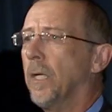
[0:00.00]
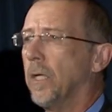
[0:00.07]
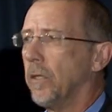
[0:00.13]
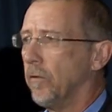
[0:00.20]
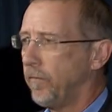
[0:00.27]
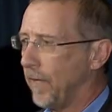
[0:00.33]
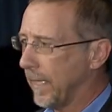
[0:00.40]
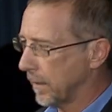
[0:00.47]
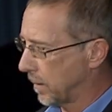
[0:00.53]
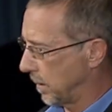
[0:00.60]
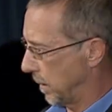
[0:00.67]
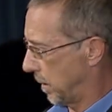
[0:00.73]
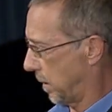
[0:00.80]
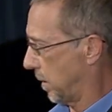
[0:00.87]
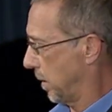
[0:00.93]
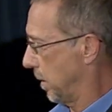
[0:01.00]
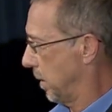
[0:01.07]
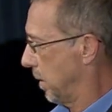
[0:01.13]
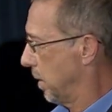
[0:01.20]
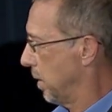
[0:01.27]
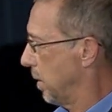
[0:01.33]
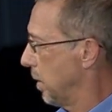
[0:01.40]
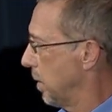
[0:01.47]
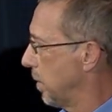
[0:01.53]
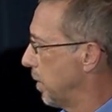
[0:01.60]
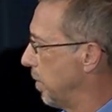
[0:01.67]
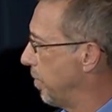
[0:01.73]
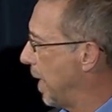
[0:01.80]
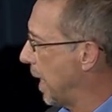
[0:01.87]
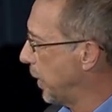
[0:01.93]
The fact that
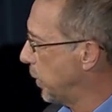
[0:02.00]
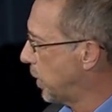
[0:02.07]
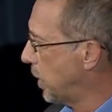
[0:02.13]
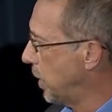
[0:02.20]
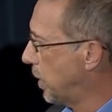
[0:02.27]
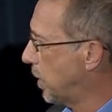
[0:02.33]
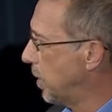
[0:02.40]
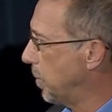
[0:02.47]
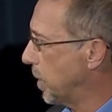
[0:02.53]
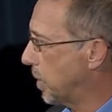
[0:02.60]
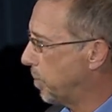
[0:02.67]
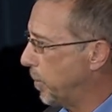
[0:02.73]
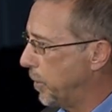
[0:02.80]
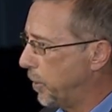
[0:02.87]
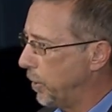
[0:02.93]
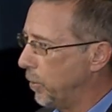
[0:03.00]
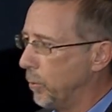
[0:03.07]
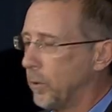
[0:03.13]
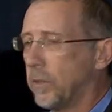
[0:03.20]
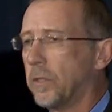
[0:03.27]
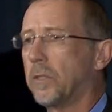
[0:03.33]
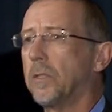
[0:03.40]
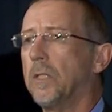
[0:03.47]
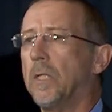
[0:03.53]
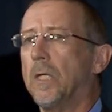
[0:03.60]
the value system has produced